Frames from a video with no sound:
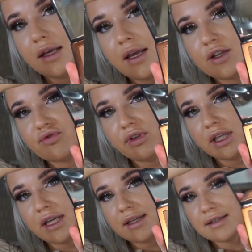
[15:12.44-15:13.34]
it's
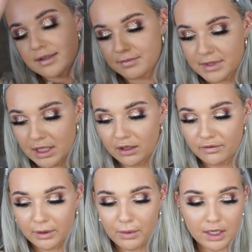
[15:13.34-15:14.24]
really nice. It's a
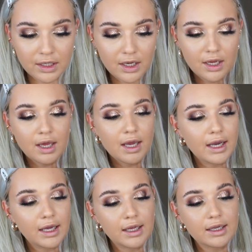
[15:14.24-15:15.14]
lovely one.
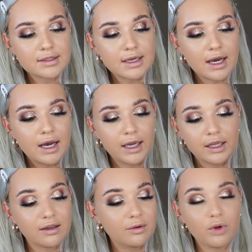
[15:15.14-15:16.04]
And
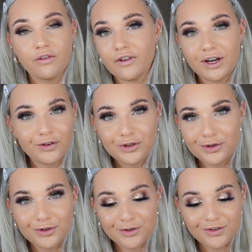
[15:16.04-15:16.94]
I will forever
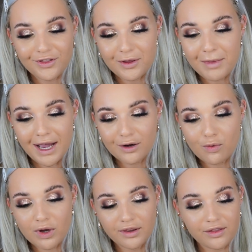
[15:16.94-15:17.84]
use the MAC
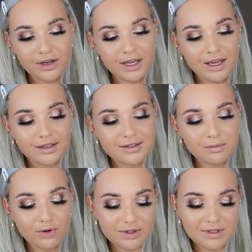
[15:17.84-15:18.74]
138
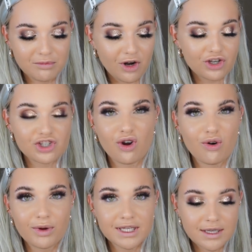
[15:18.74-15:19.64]
bronzing brush,
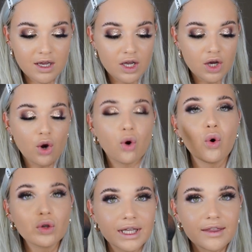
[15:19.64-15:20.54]
always.
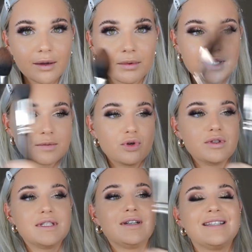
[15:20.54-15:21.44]
Only thing with this
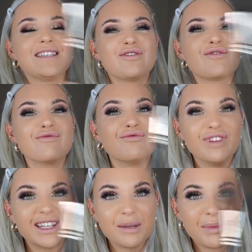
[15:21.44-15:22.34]
bronzer is it's
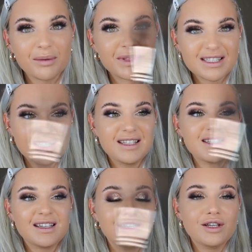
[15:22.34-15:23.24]
really
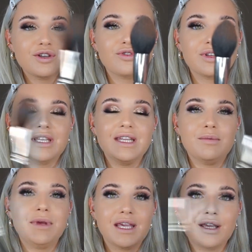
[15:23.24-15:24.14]
pigmented, so you need
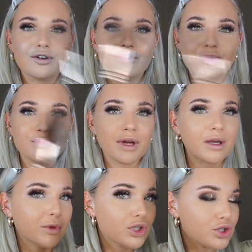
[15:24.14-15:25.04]
to be careful
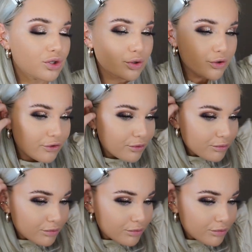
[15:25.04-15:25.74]
how much you use.